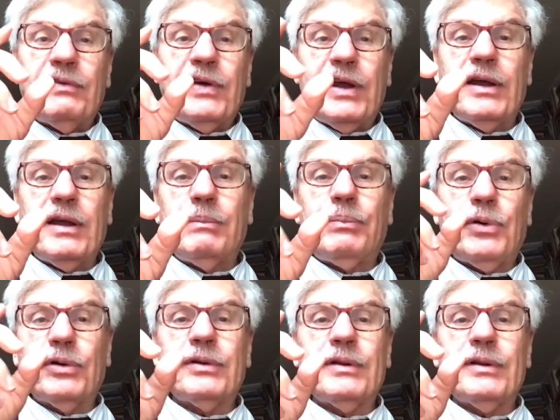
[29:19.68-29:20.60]
very
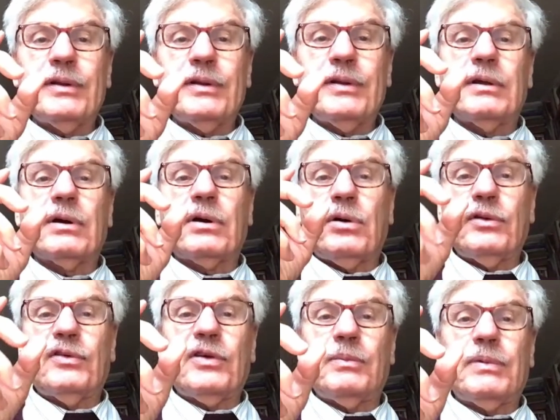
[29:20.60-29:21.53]
important
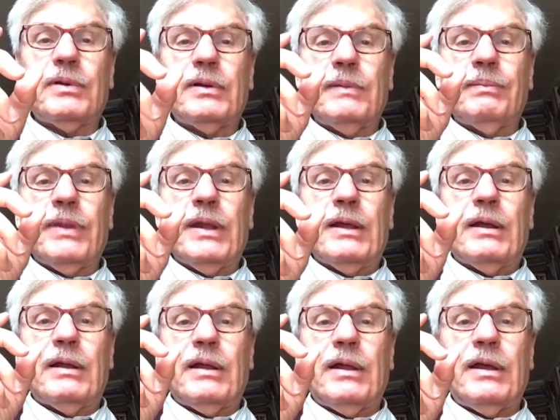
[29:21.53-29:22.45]
concept
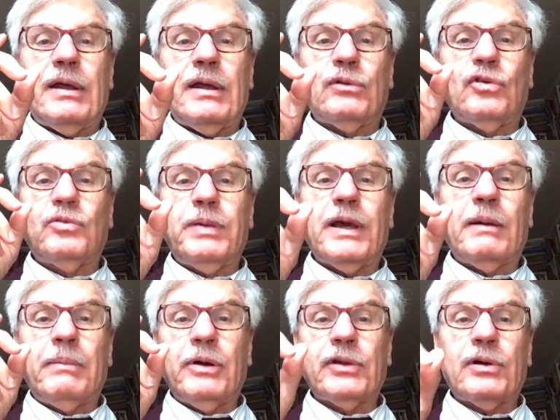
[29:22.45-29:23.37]
to speak
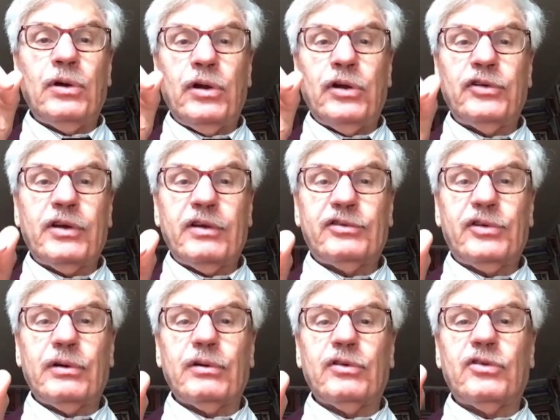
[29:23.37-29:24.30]
about ecological
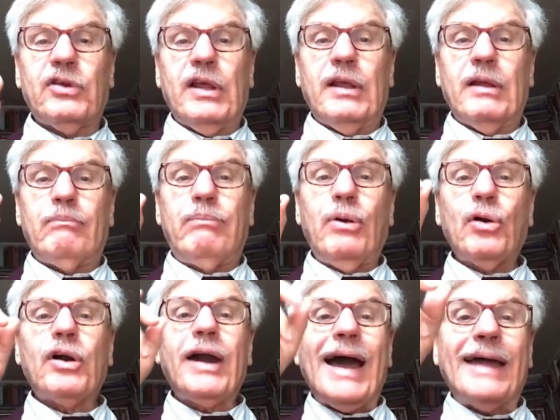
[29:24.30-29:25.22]
struggles.
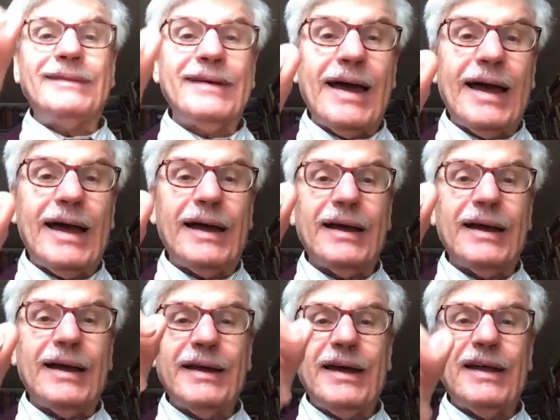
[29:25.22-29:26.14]
Blockadia,
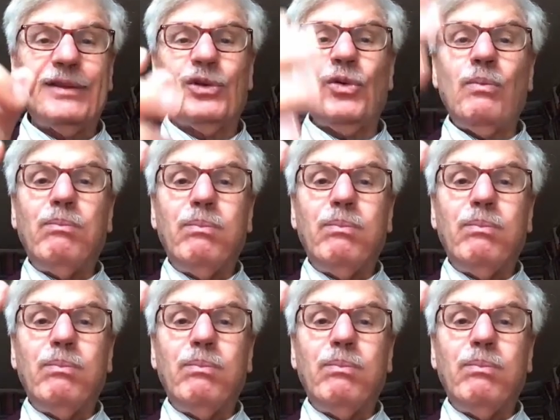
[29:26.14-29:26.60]
yeah, to